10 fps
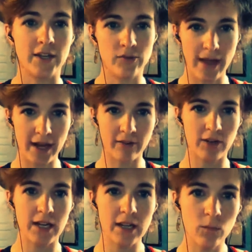My
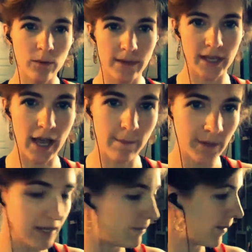dramatic reading will be
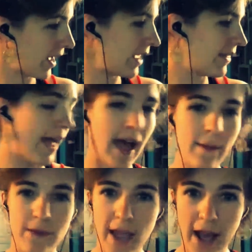accompanied by
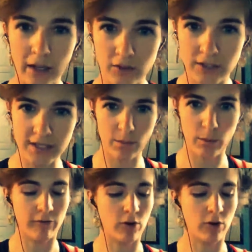the Happy Hallows'